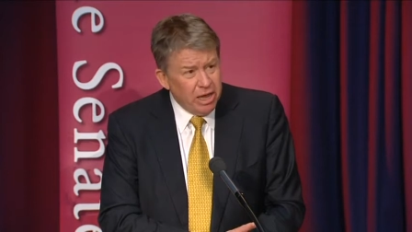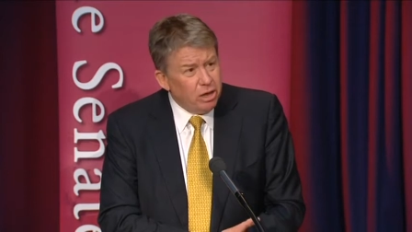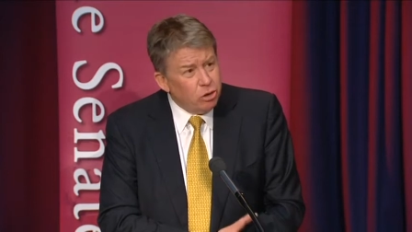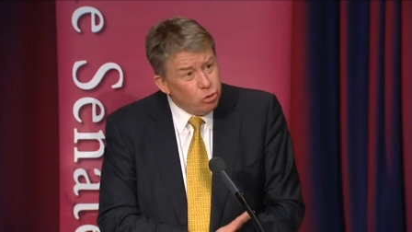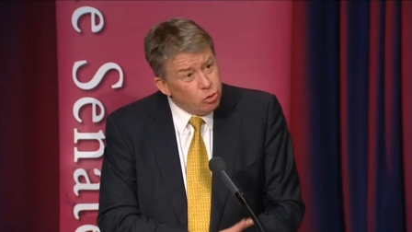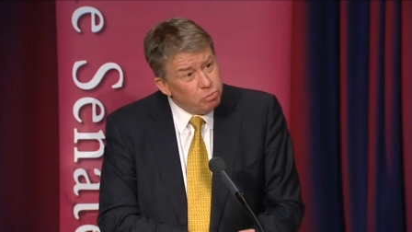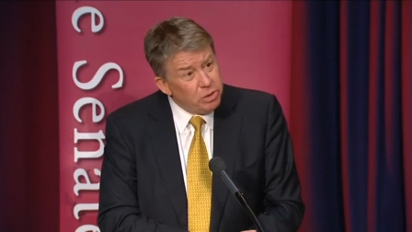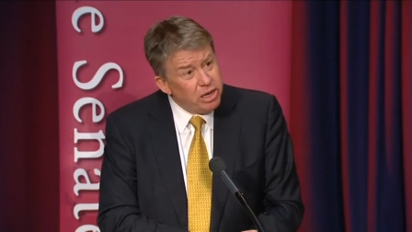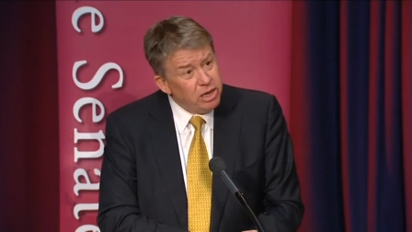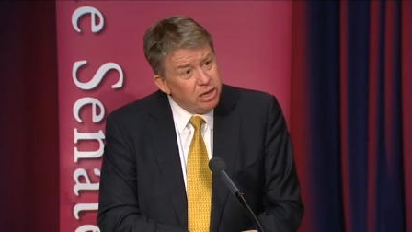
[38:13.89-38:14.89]
It could
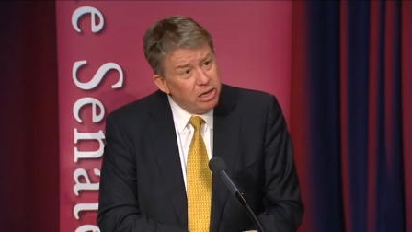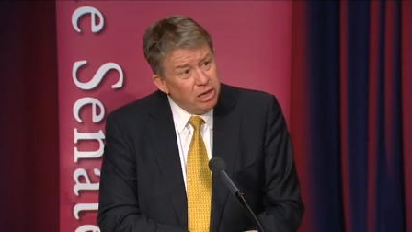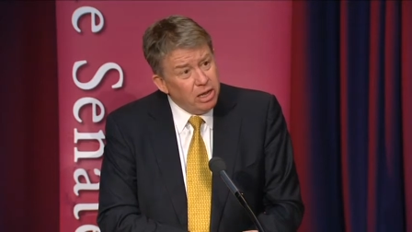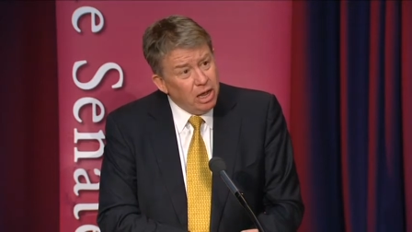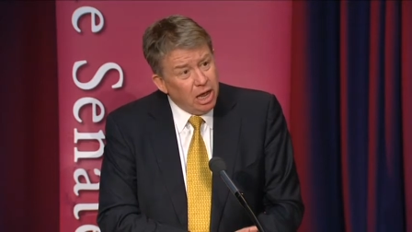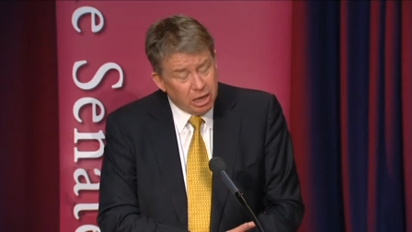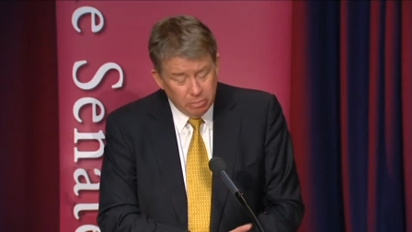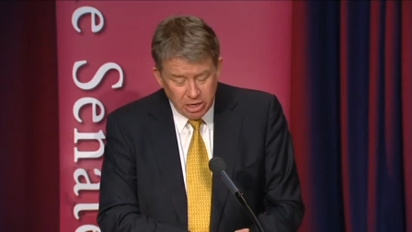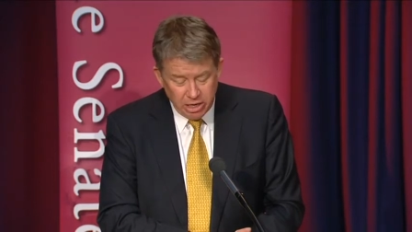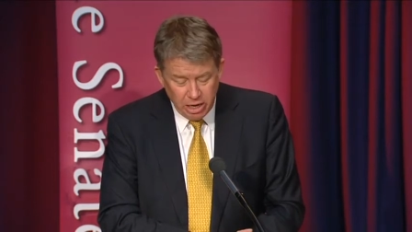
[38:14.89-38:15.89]
be a
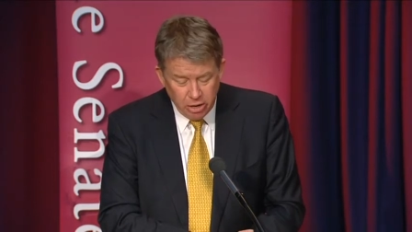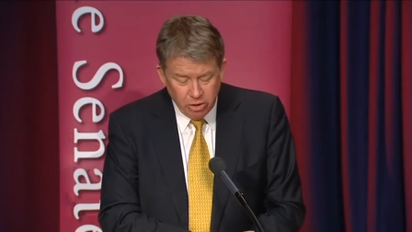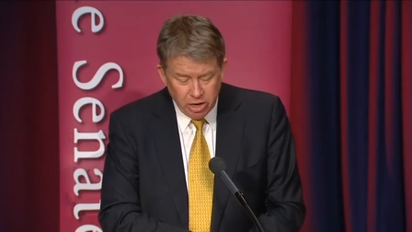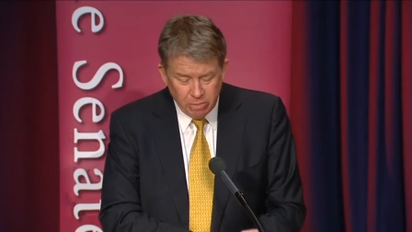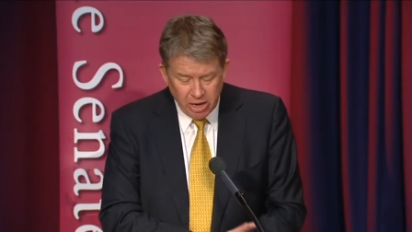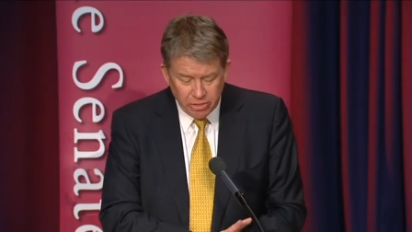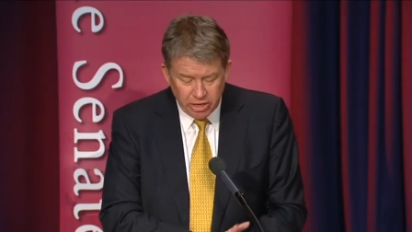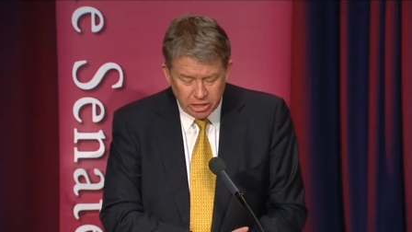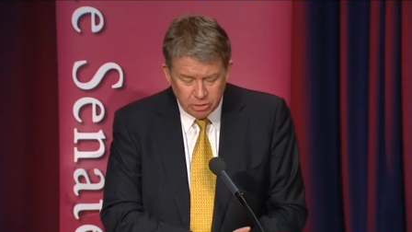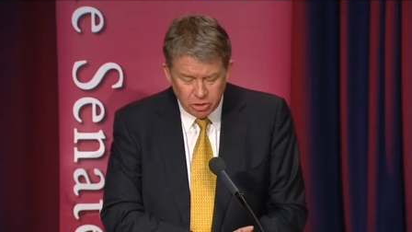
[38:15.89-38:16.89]
committee hearing about the
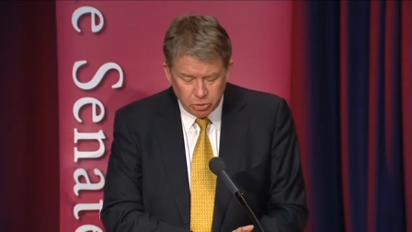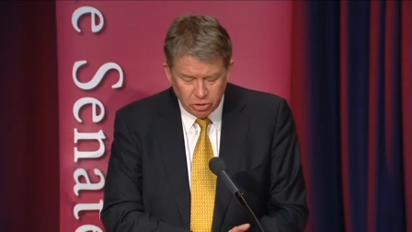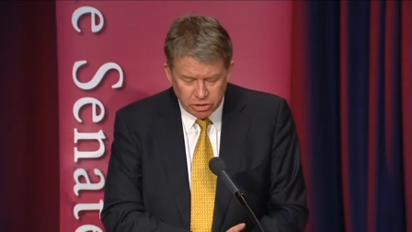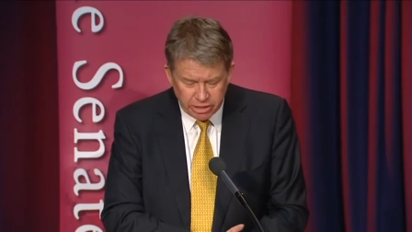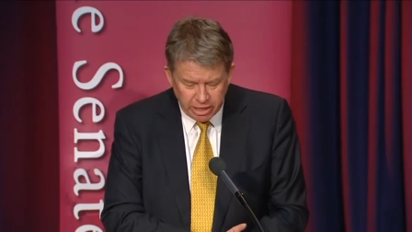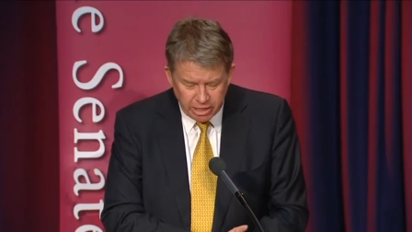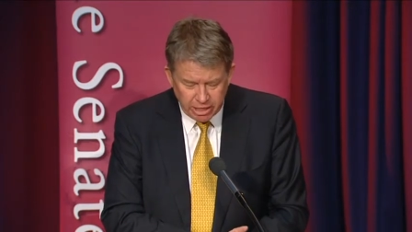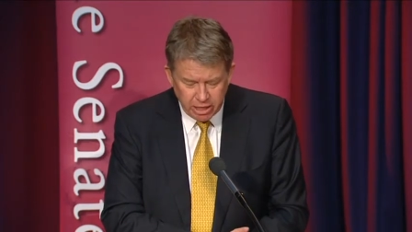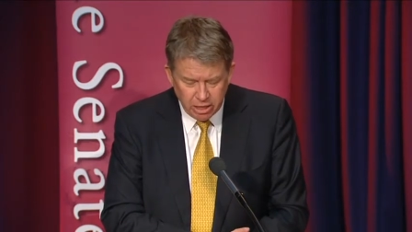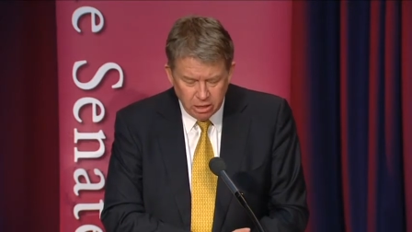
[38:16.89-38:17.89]
estimates where a
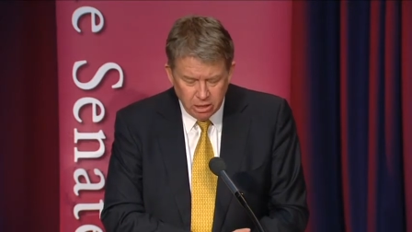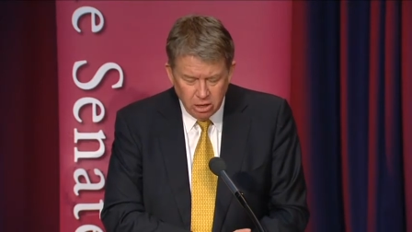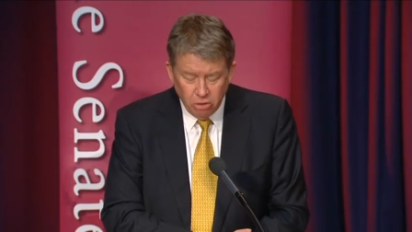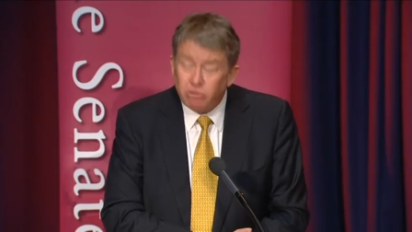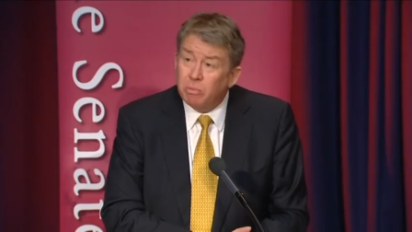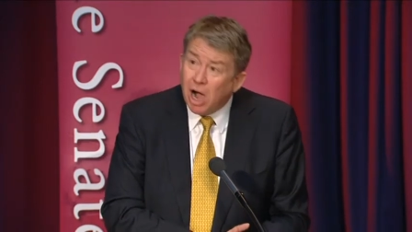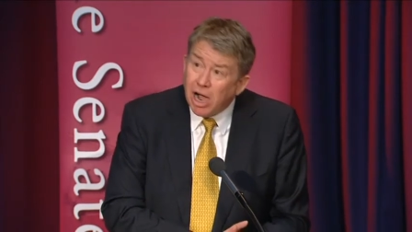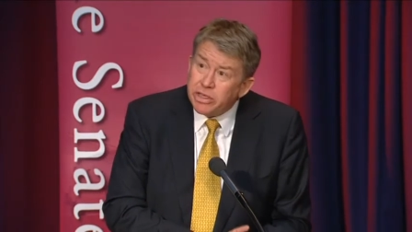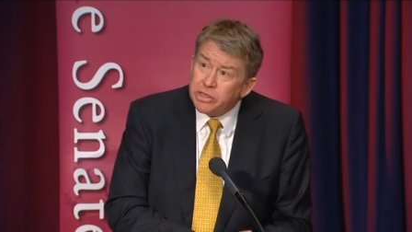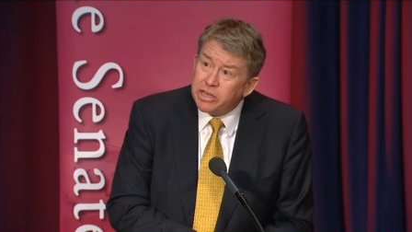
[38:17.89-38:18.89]
senator from
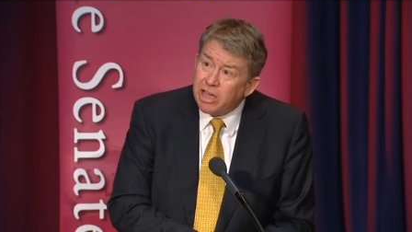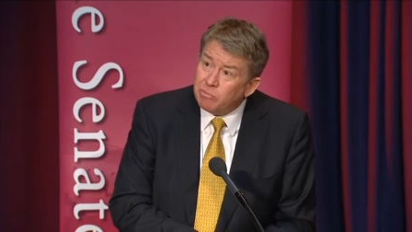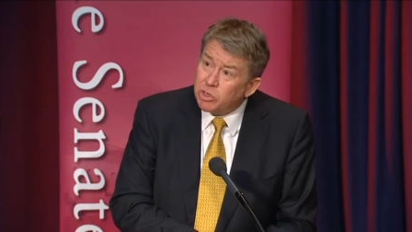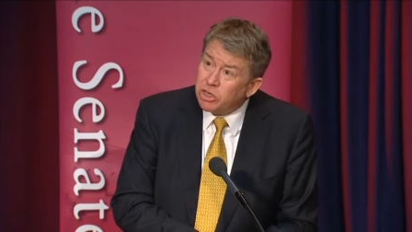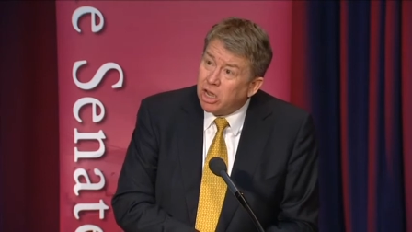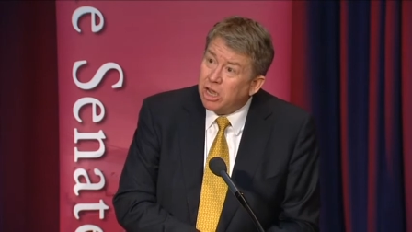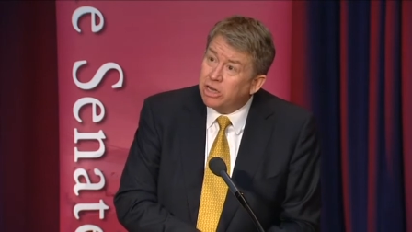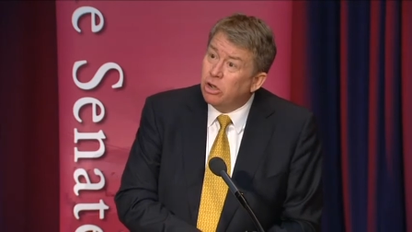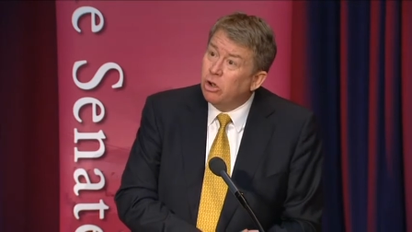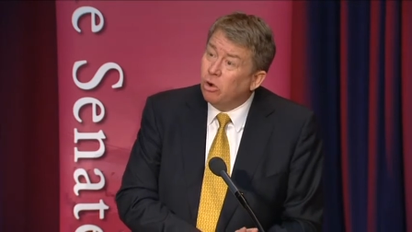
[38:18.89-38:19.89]
either the government side